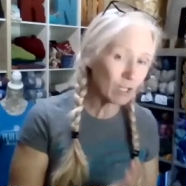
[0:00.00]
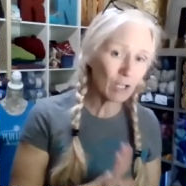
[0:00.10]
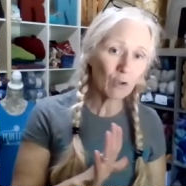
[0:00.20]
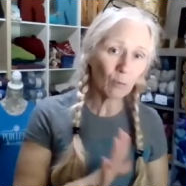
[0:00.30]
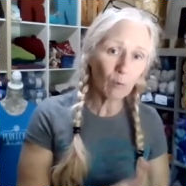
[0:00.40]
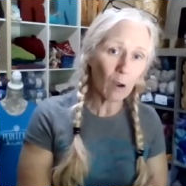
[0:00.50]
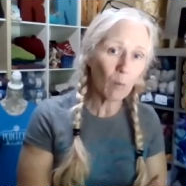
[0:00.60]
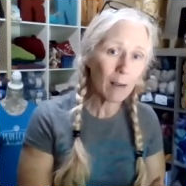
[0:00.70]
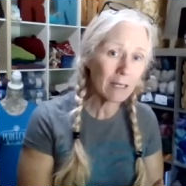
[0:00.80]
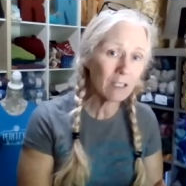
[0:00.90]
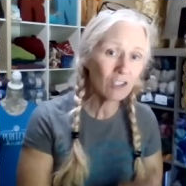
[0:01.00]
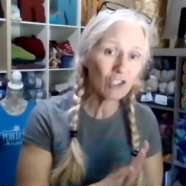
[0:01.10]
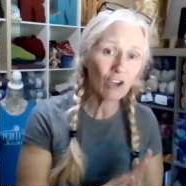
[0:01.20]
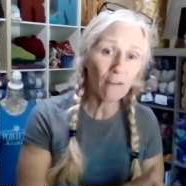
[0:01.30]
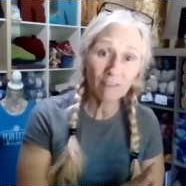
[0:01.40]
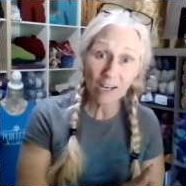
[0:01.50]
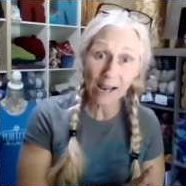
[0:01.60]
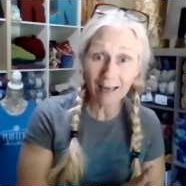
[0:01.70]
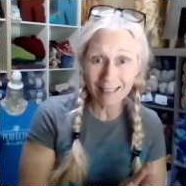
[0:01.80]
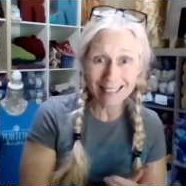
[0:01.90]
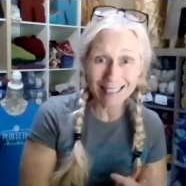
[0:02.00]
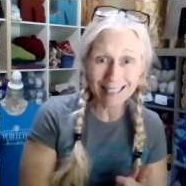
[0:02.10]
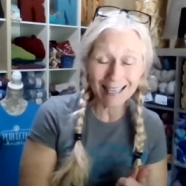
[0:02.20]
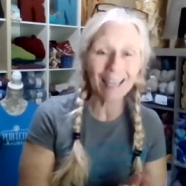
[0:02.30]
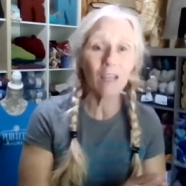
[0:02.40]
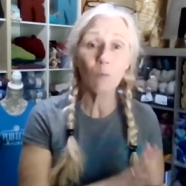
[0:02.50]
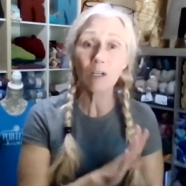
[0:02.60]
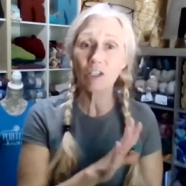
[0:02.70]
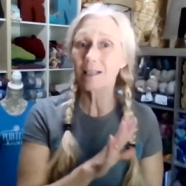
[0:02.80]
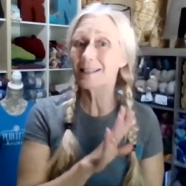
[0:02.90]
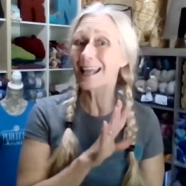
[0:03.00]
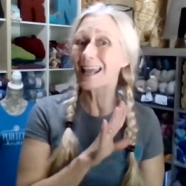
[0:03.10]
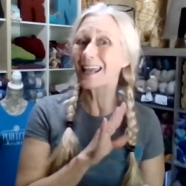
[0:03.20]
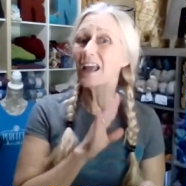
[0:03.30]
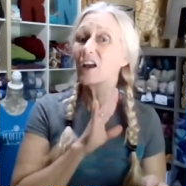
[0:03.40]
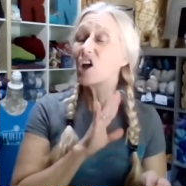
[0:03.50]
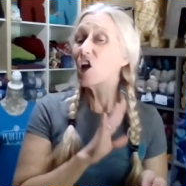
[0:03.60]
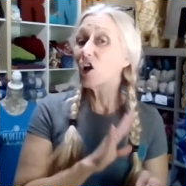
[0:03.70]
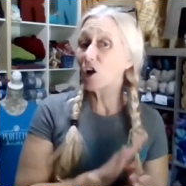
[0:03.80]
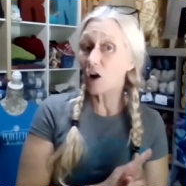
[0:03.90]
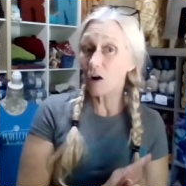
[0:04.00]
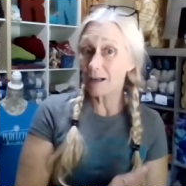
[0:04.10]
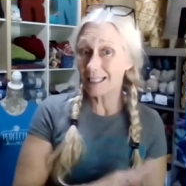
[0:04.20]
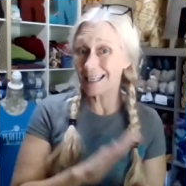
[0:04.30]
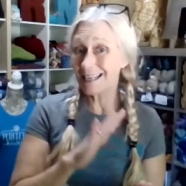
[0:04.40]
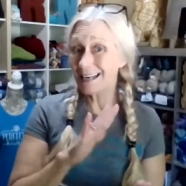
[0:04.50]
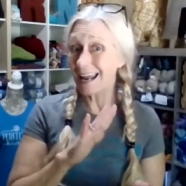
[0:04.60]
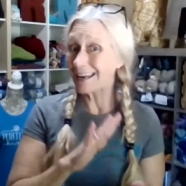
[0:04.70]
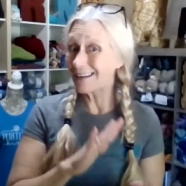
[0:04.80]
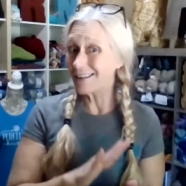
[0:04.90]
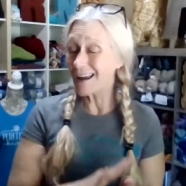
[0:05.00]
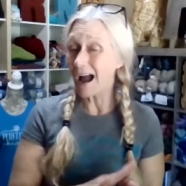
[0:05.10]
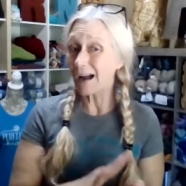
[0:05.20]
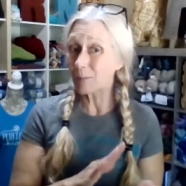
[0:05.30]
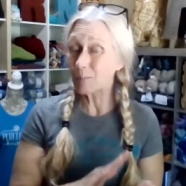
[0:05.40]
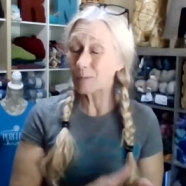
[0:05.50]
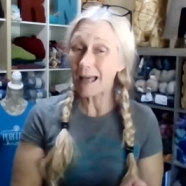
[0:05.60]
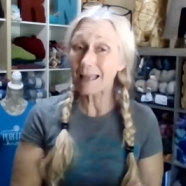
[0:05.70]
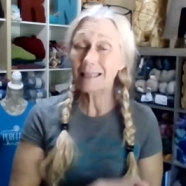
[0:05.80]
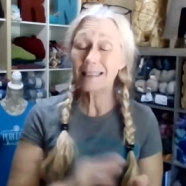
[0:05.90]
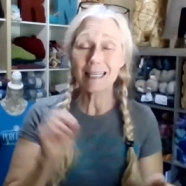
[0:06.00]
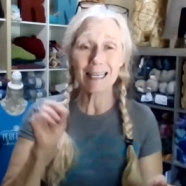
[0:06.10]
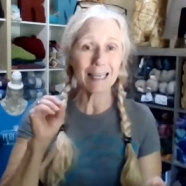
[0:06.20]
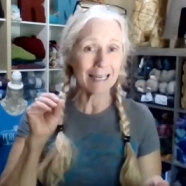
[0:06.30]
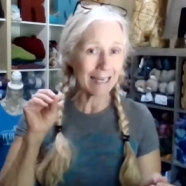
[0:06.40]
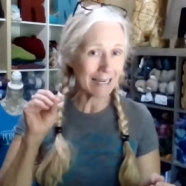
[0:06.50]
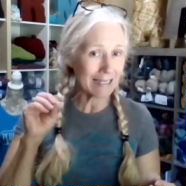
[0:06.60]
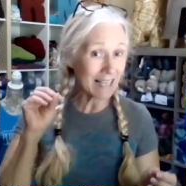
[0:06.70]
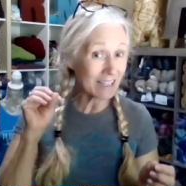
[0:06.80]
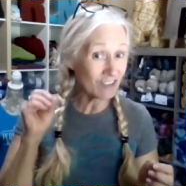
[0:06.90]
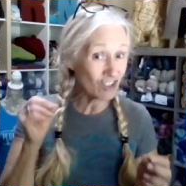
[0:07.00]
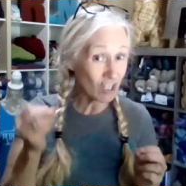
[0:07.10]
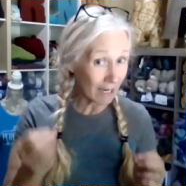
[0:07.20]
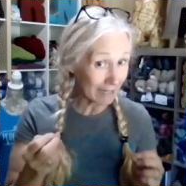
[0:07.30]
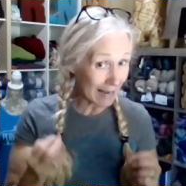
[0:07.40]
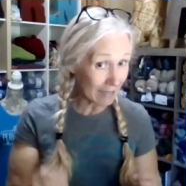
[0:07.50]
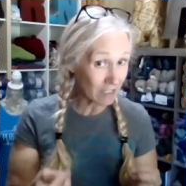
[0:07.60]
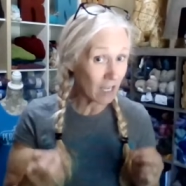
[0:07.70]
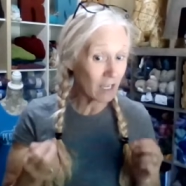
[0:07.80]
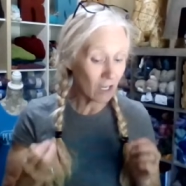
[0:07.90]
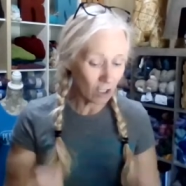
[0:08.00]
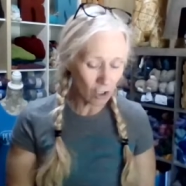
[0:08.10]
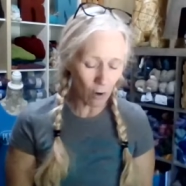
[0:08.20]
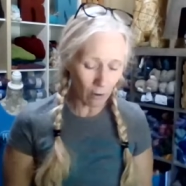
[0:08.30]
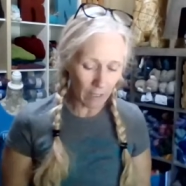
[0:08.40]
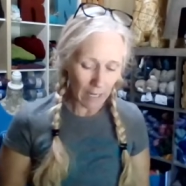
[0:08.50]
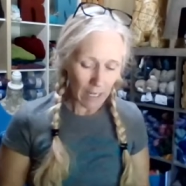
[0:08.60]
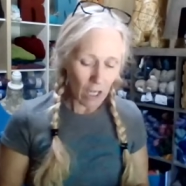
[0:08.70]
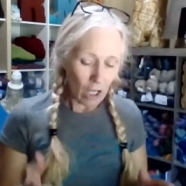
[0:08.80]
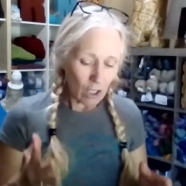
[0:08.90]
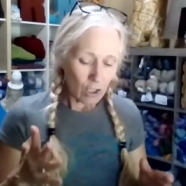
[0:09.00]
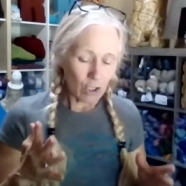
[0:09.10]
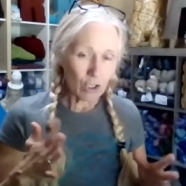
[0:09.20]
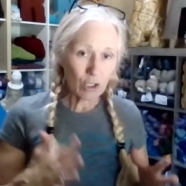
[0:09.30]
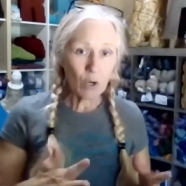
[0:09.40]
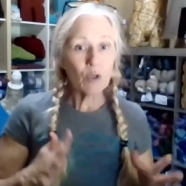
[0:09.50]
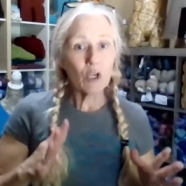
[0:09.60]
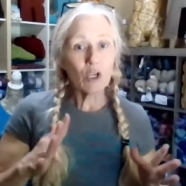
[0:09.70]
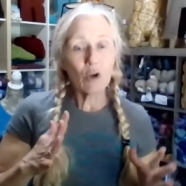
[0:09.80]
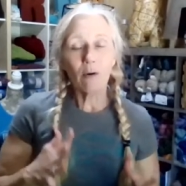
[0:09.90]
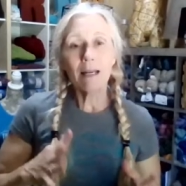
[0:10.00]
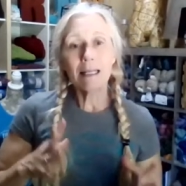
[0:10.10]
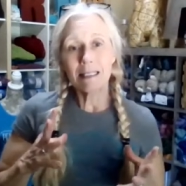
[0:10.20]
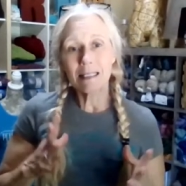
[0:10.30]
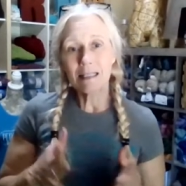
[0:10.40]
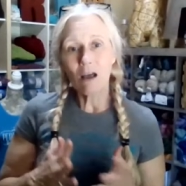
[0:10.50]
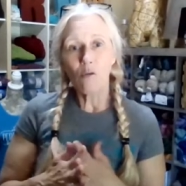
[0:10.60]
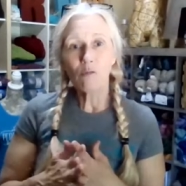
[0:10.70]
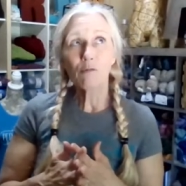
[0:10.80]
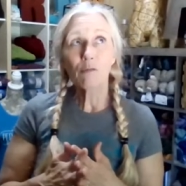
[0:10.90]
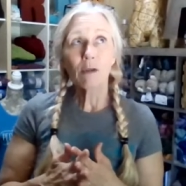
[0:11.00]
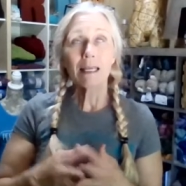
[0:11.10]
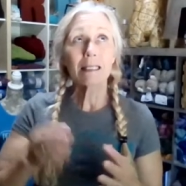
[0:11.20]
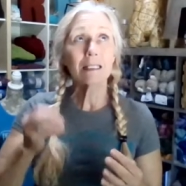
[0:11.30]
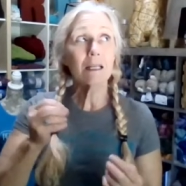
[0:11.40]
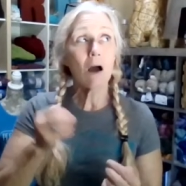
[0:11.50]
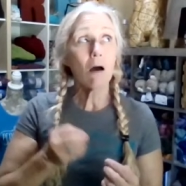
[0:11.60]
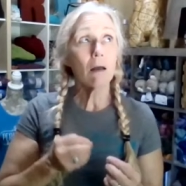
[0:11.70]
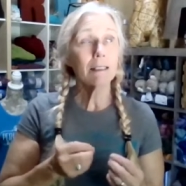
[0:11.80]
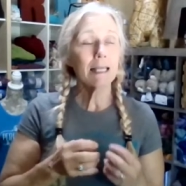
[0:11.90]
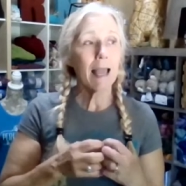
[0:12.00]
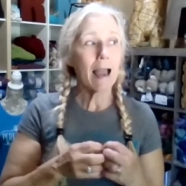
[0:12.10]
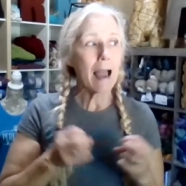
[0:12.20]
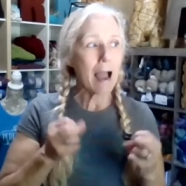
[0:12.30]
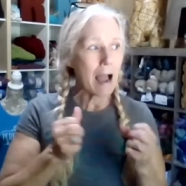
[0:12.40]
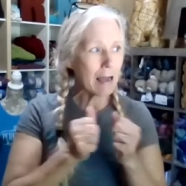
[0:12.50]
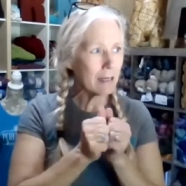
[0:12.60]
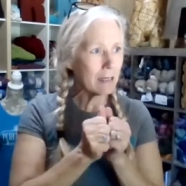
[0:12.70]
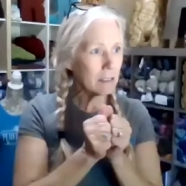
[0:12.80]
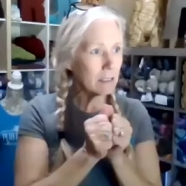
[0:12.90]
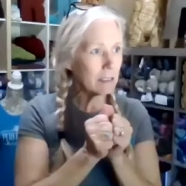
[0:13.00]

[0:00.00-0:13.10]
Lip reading: the Rowan Soft Yak DK, which is a cotton and yak blend. It is a chainette yarn. So the yarn itself is not as,